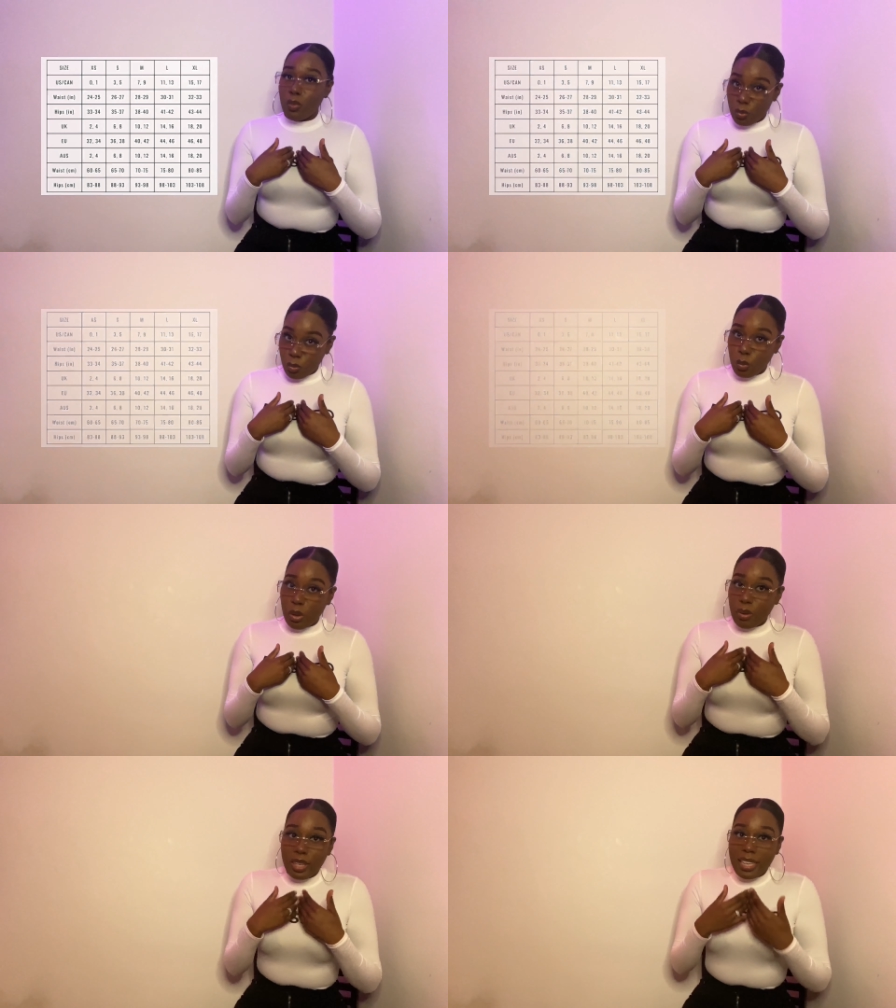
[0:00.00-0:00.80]

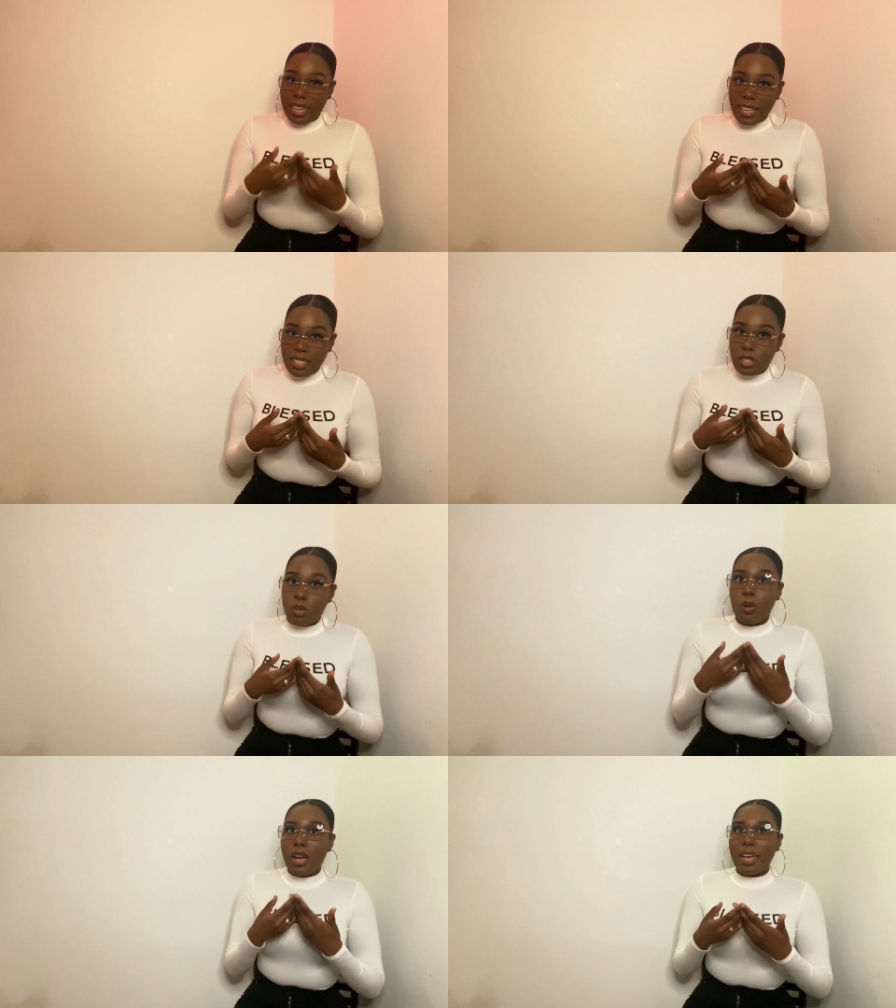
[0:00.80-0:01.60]
wearing eight so
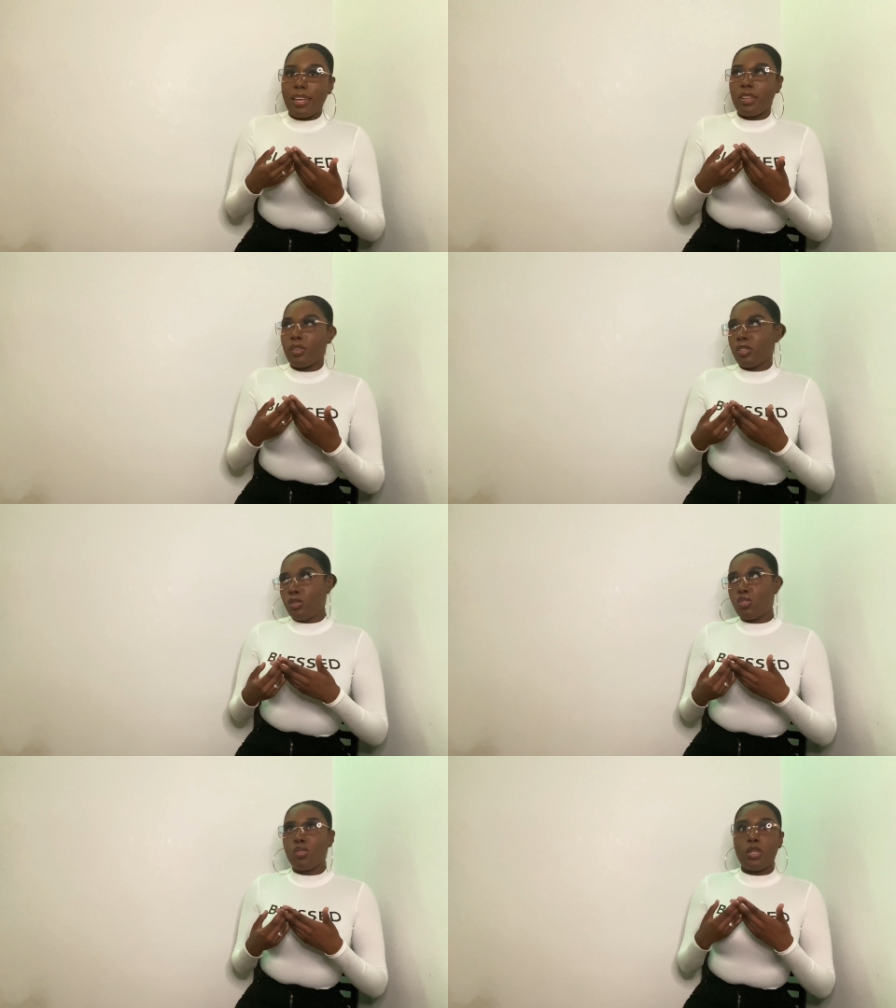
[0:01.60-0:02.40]
i
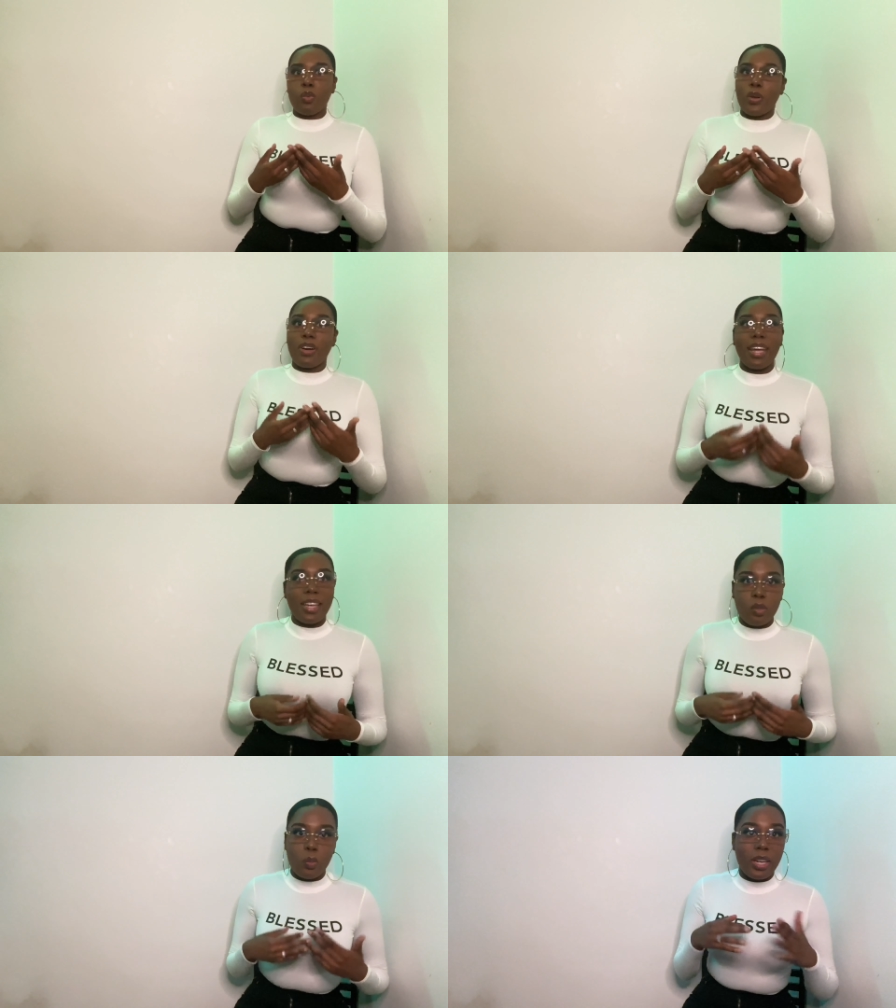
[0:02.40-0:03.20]
usually wear eight
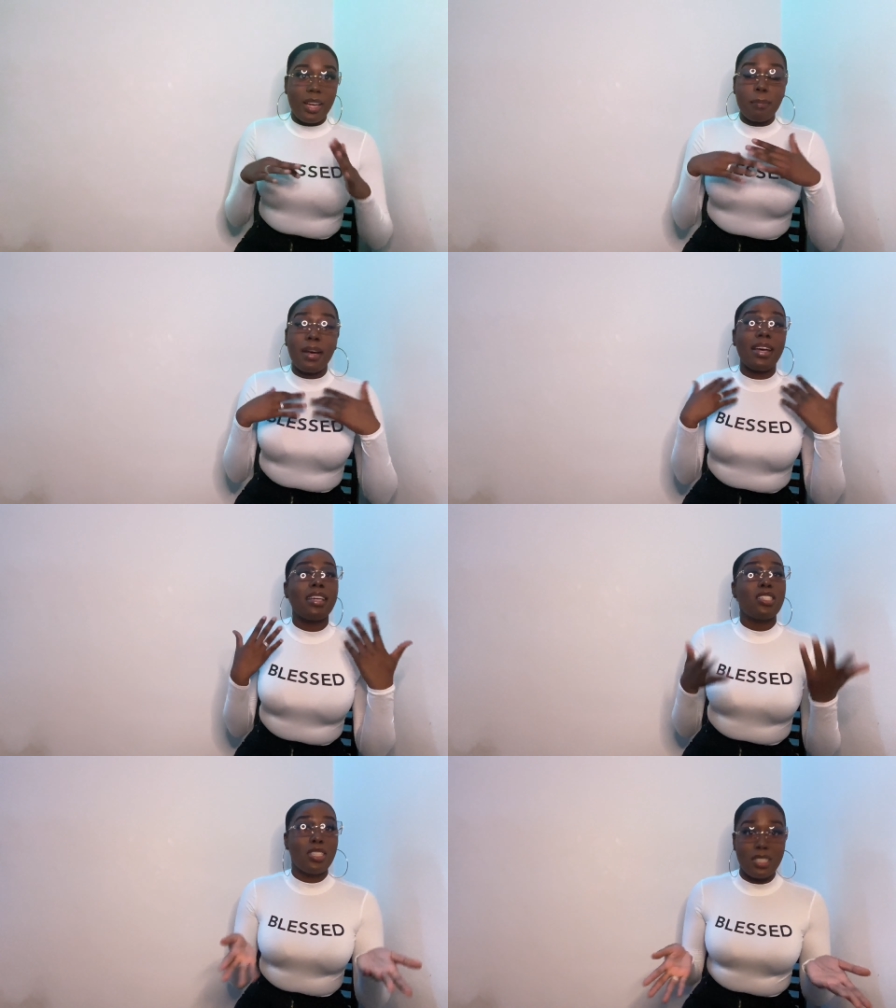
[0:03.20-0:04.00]
when i buy
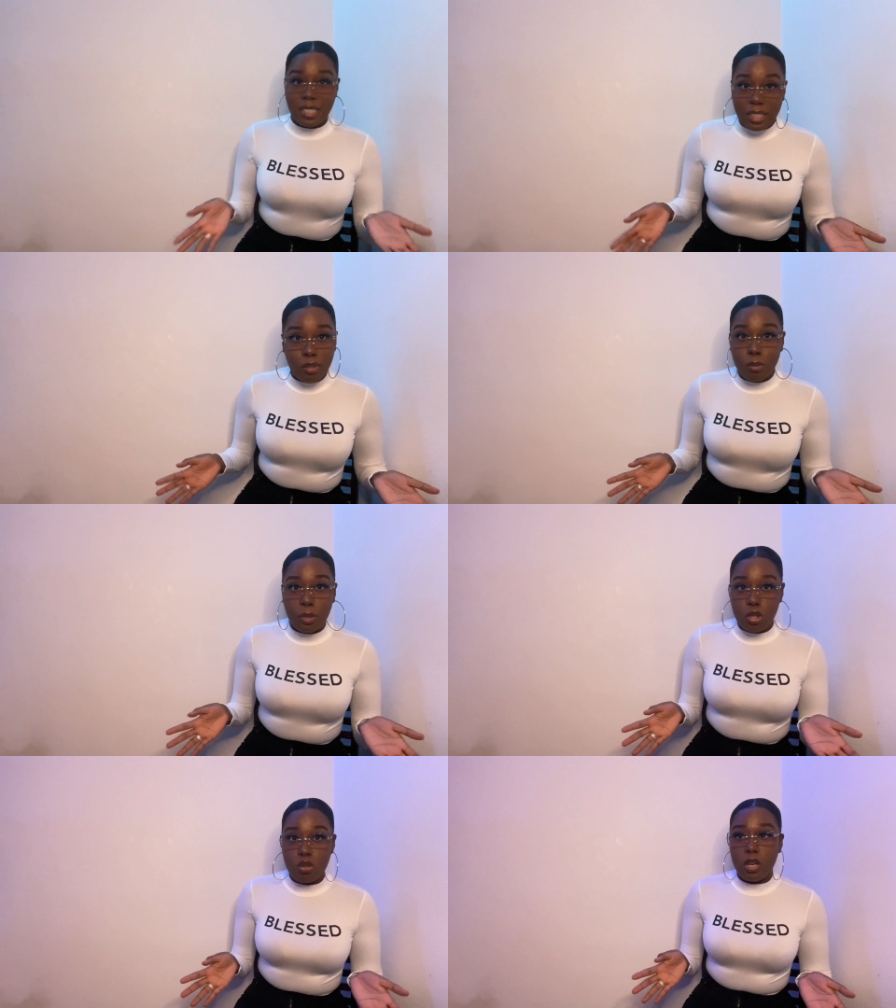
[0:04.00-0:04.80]
jeans here in
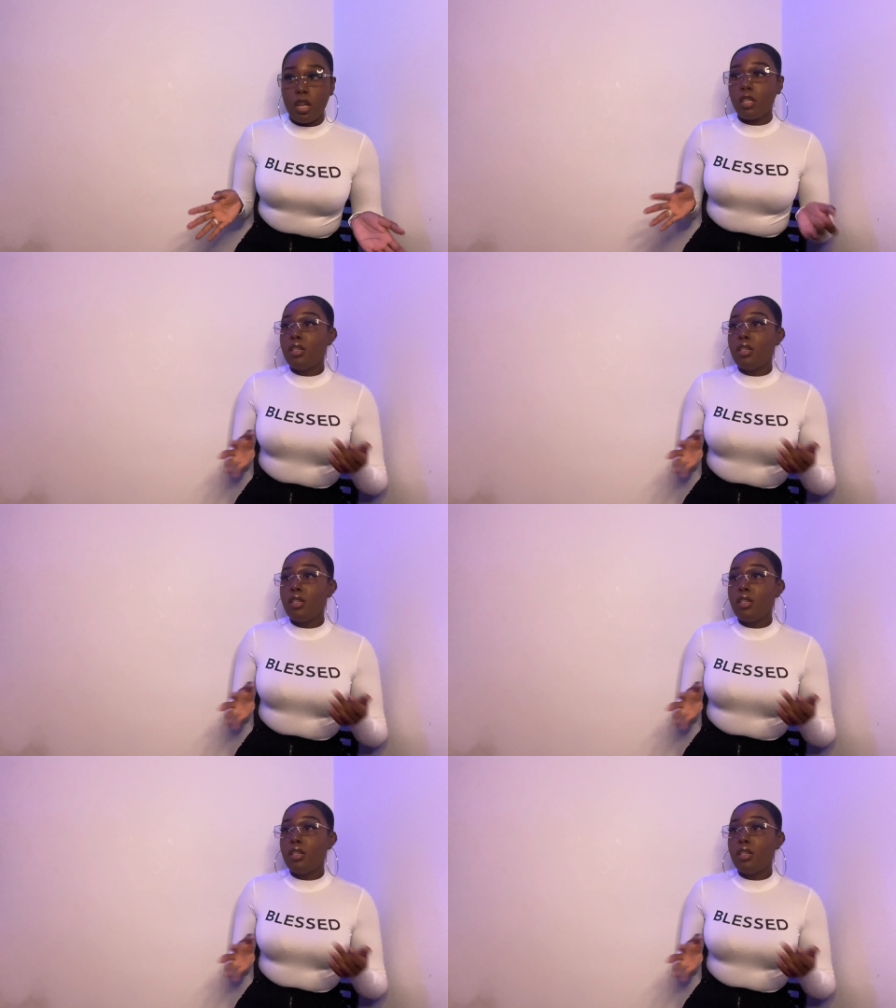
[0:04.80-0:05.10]
montreal